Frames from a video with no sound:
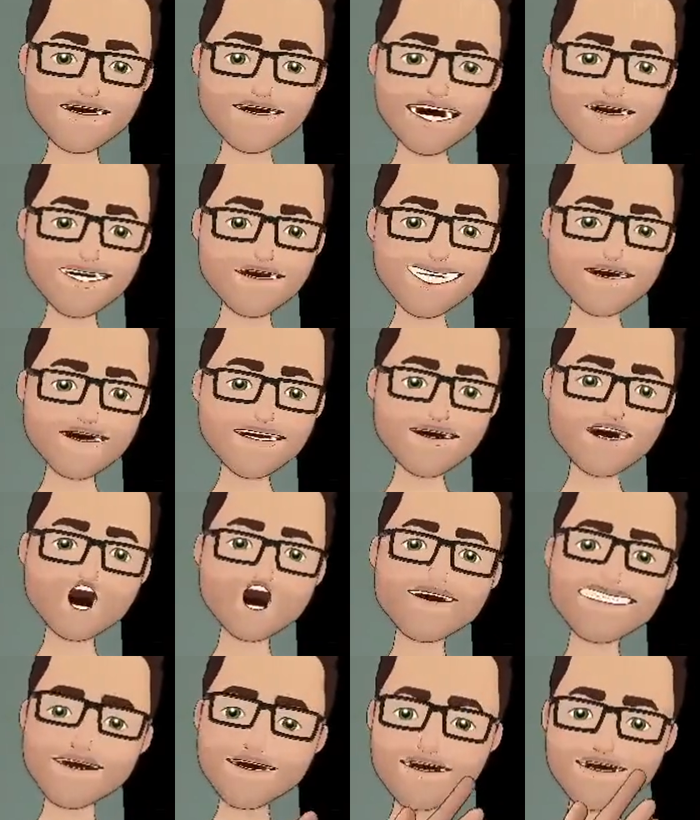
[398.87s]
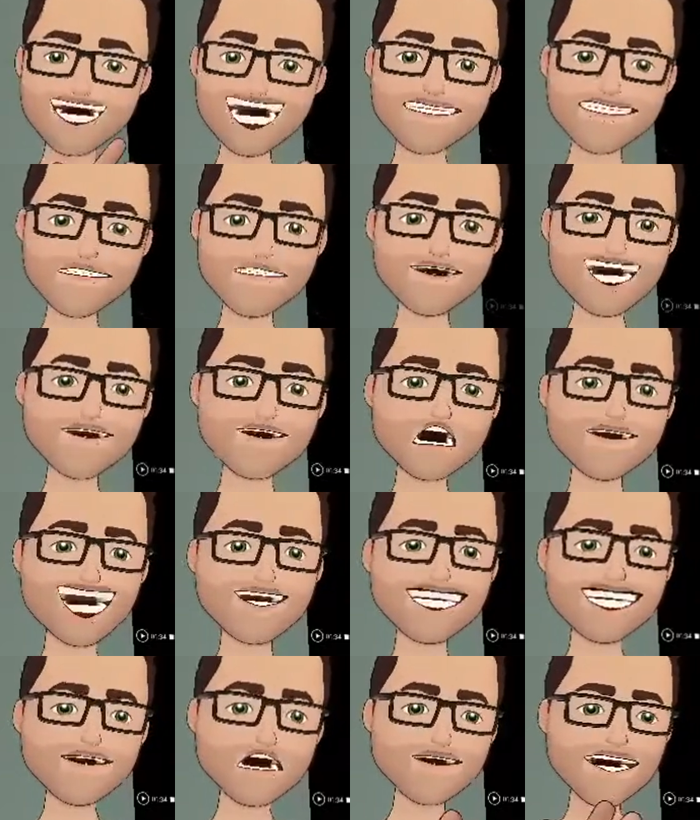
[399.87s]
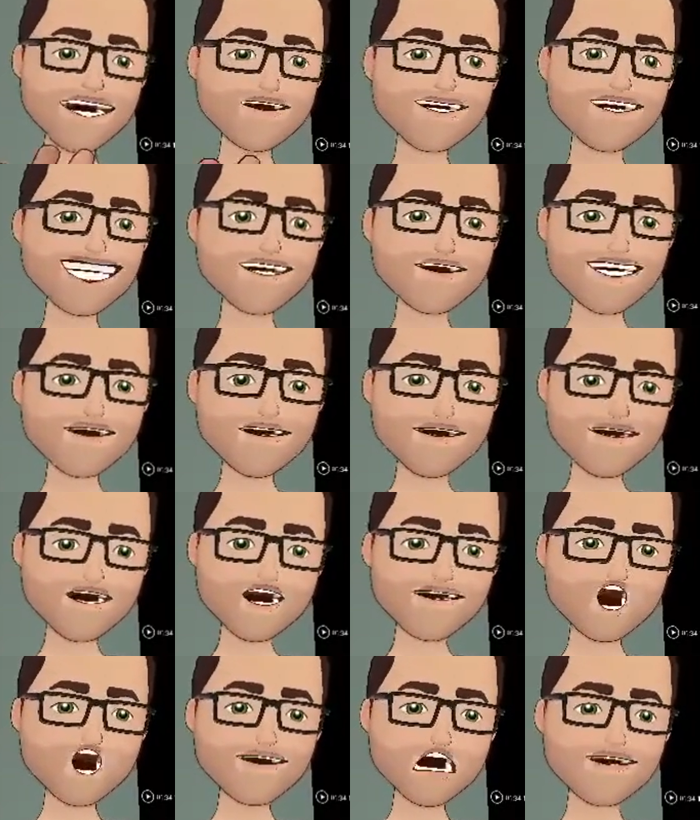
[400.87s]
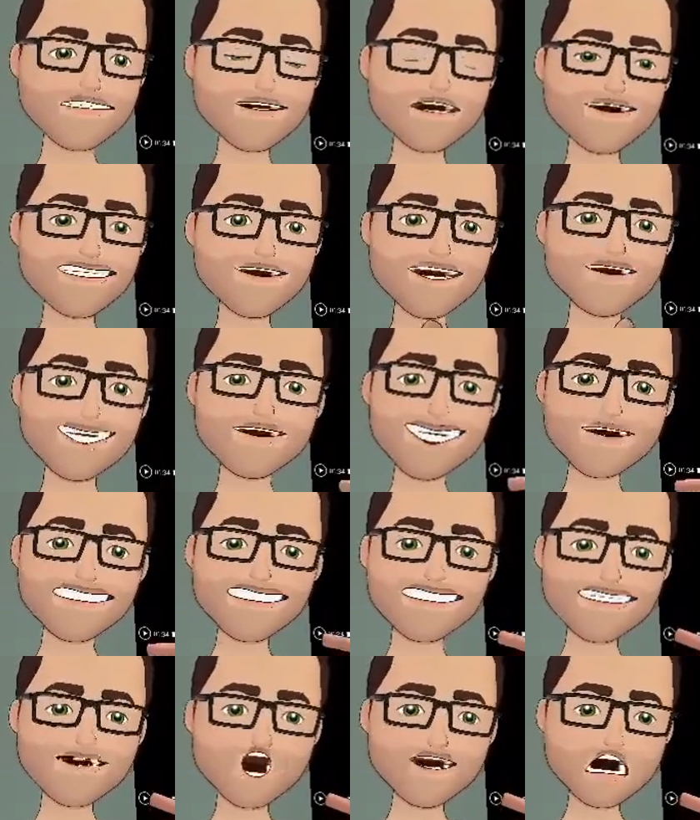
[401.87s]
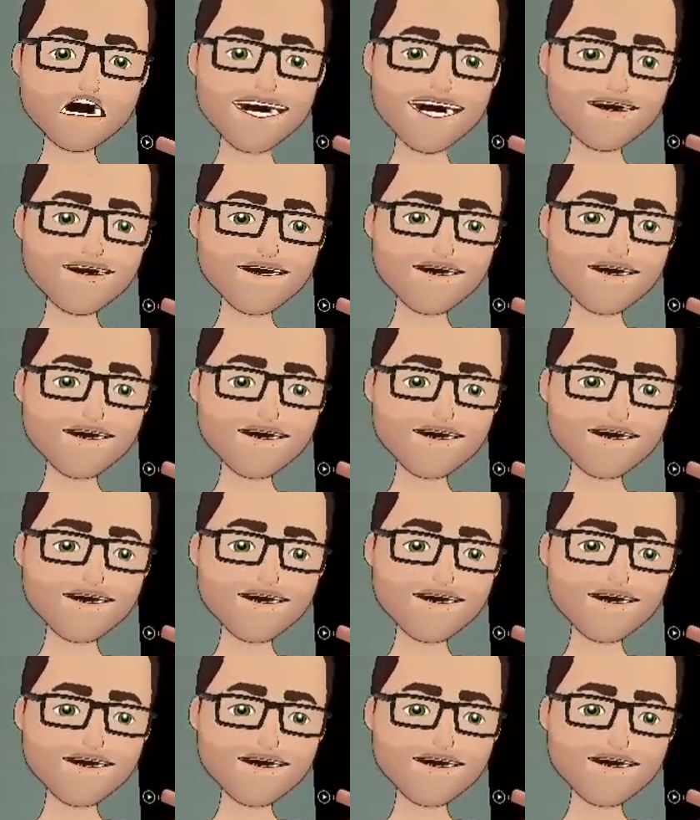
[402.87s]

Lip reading: and it got me thinking, well, are there any particular tools that I might be able to use?